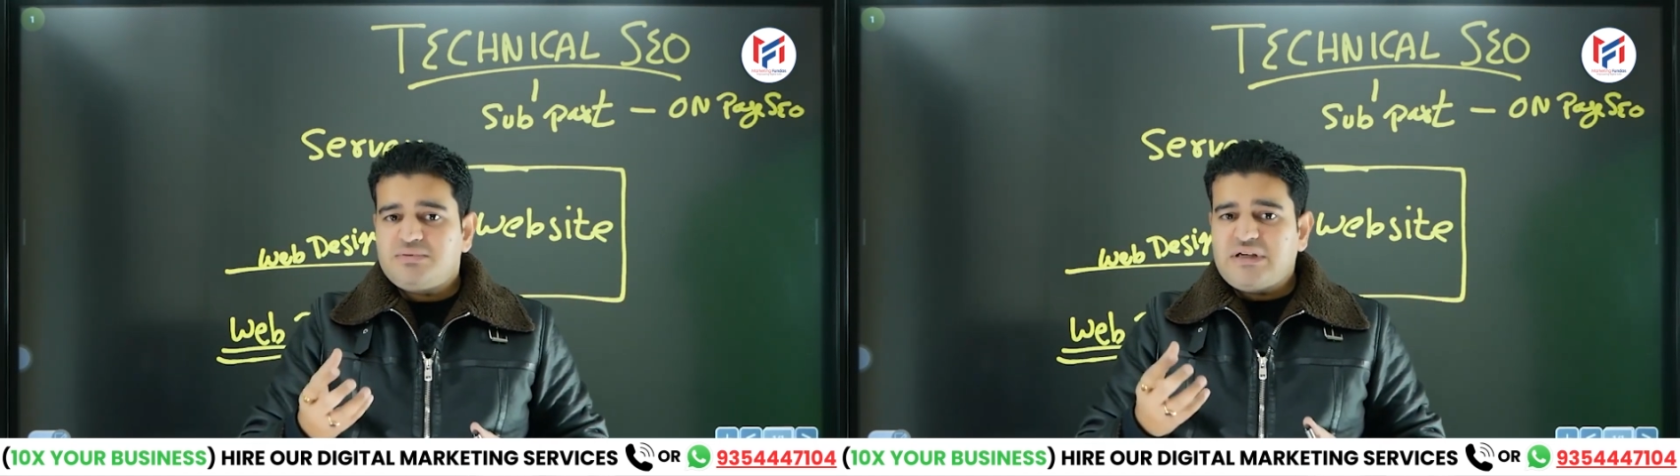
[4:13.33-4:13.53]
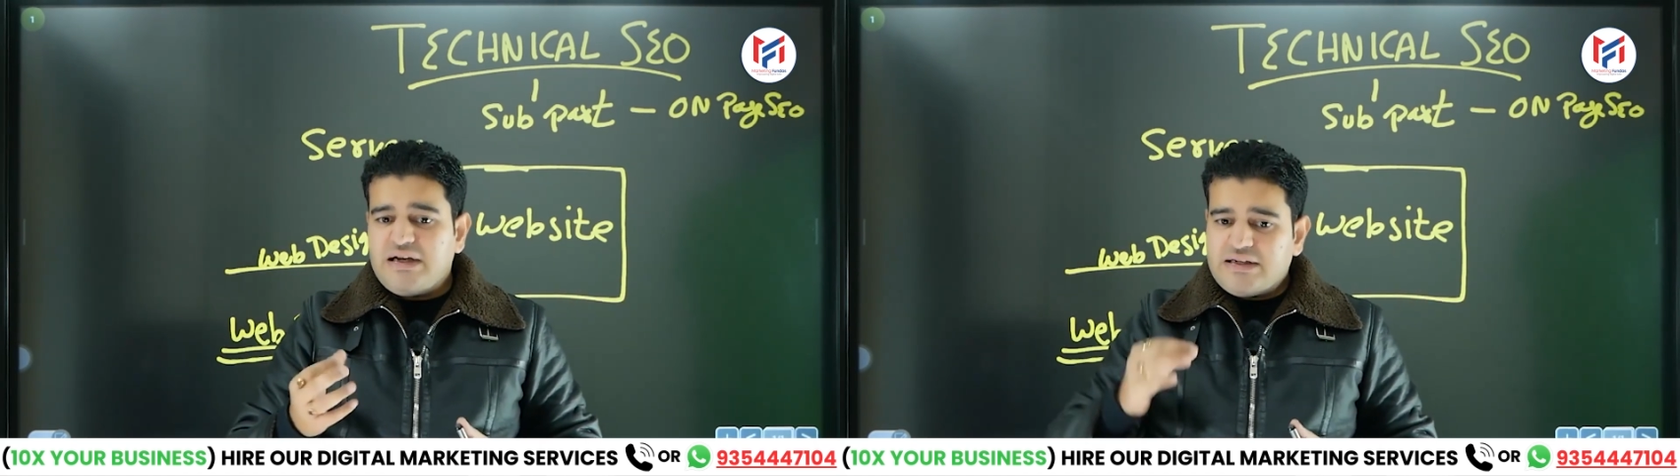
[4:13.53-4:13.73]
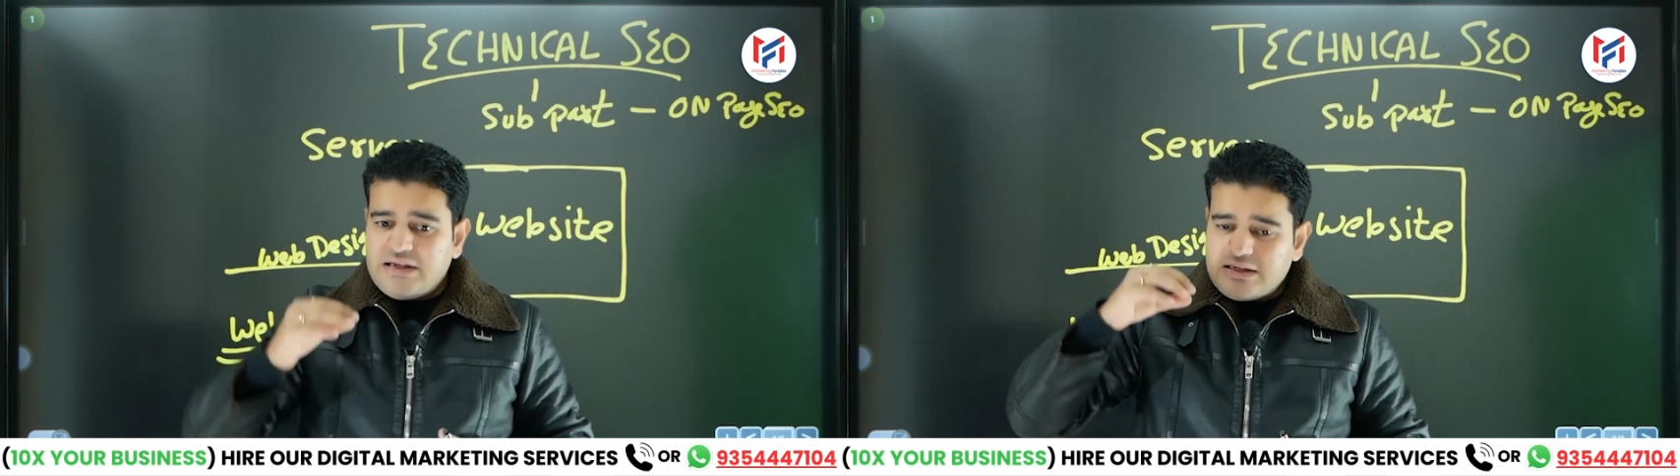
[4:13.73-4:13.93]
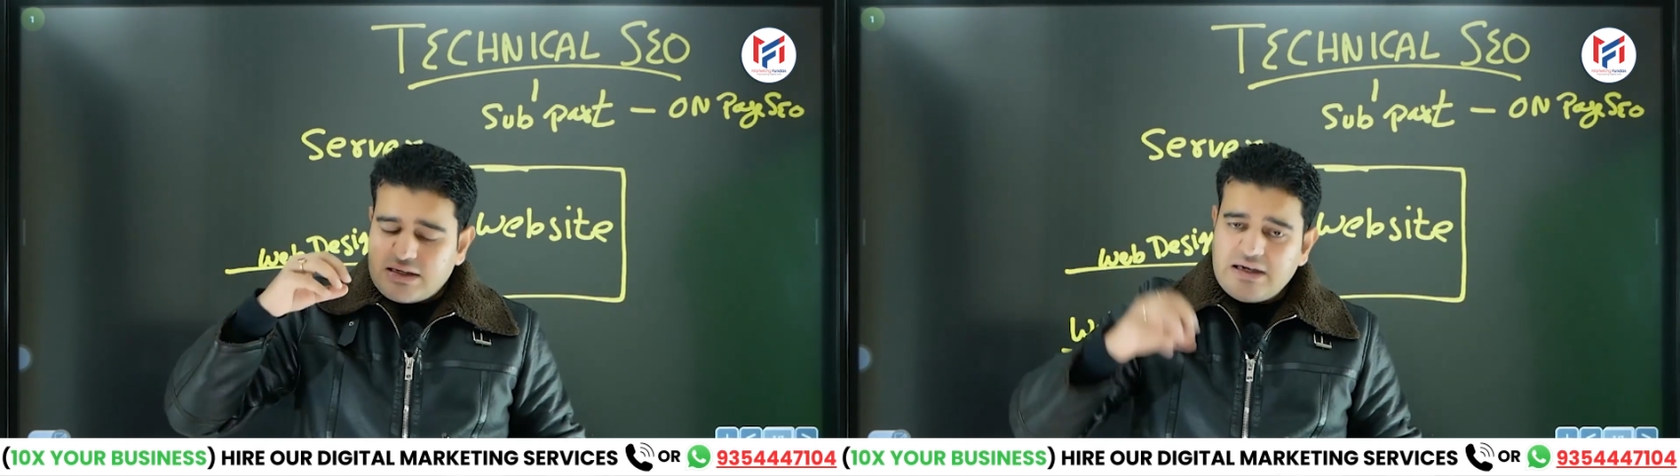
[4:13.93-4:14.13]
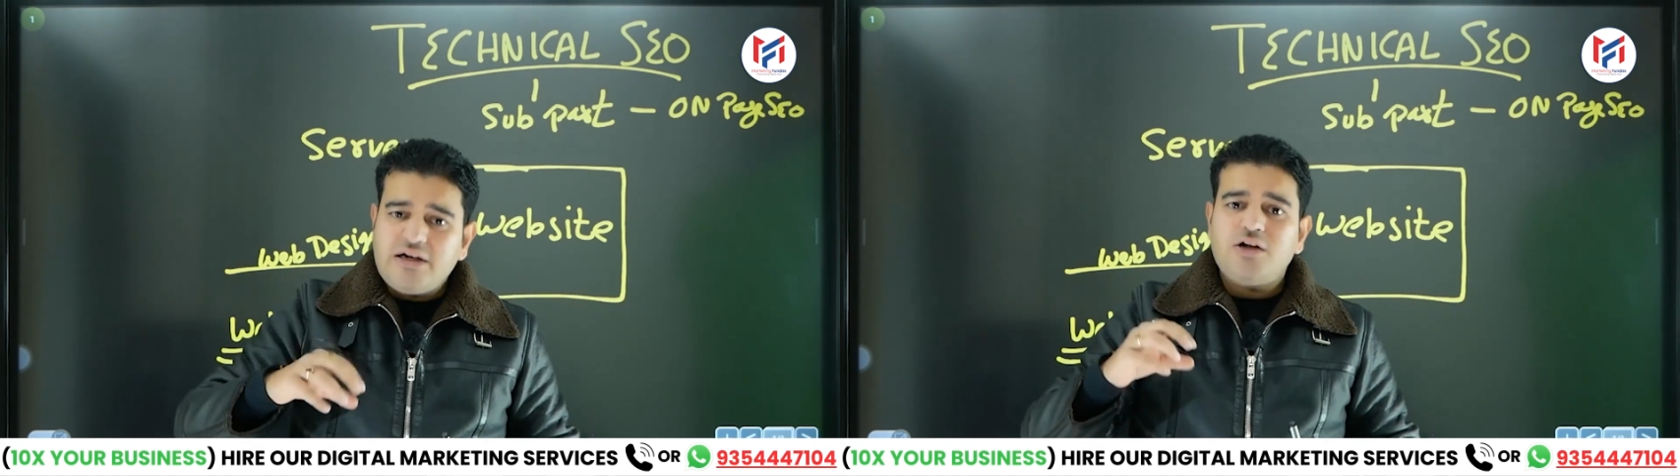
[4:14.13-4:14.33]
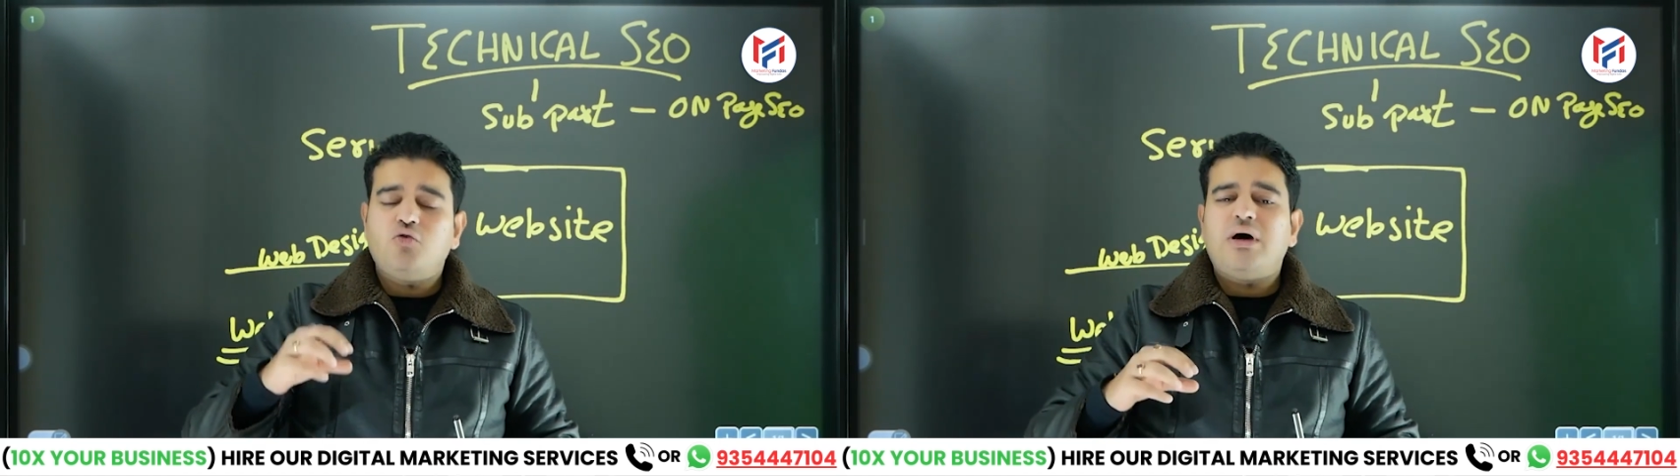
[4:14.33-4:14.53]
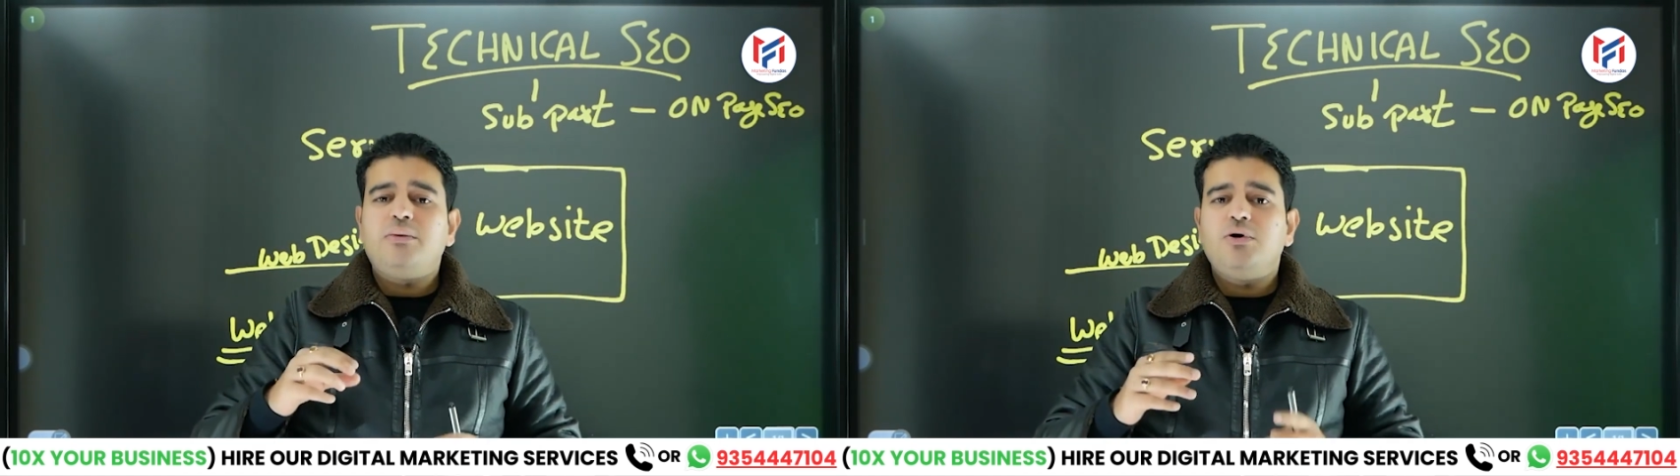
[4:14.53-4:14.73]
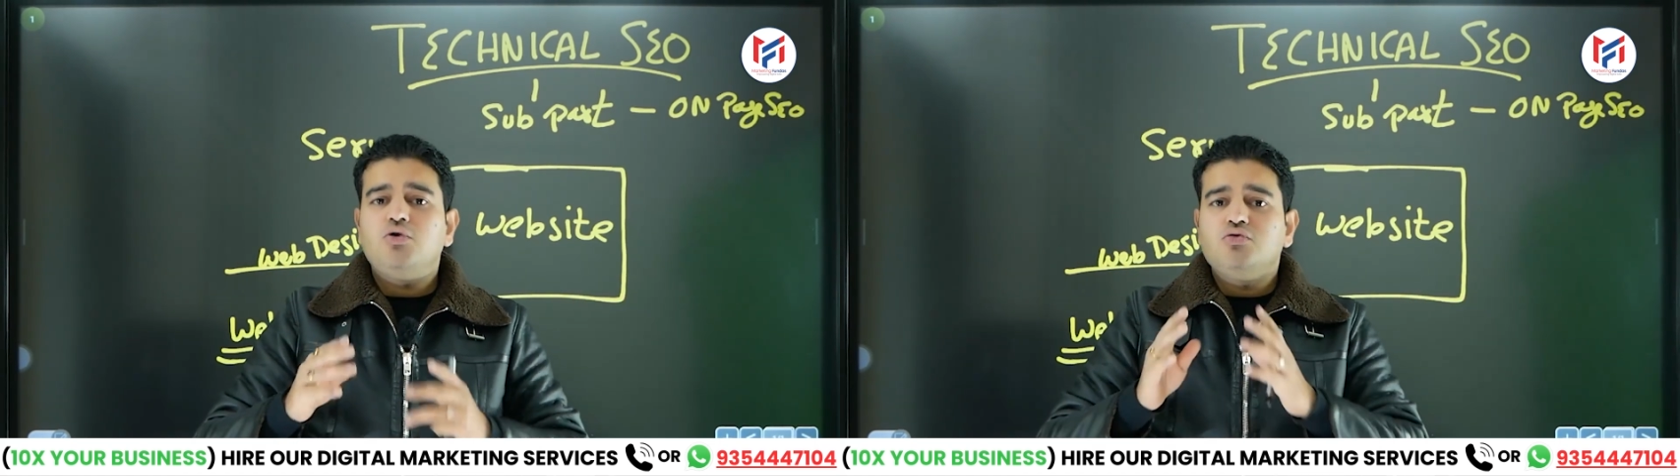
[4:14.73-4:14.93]
on the current requirements of
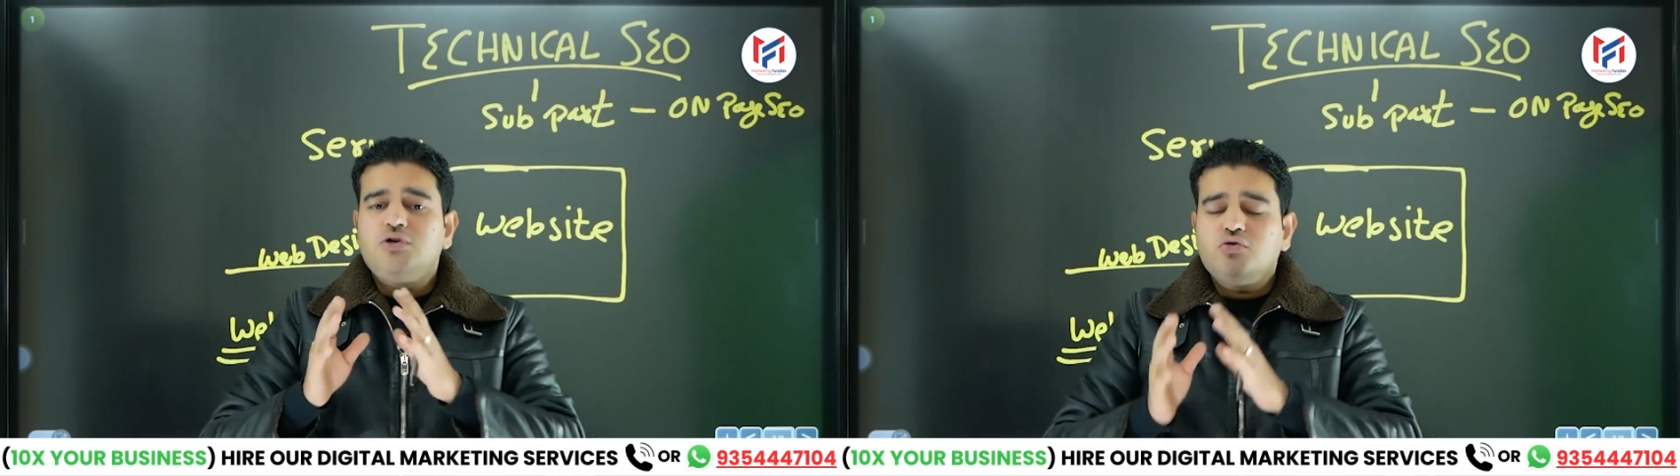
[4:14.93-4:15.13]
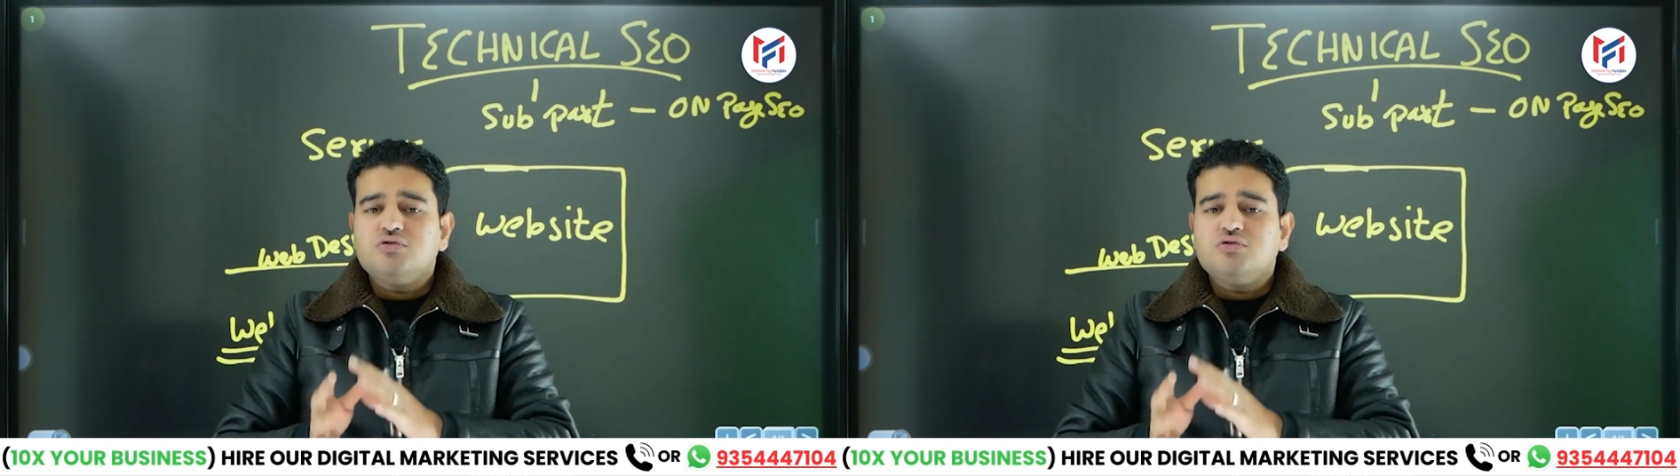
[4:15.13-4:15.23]
your website,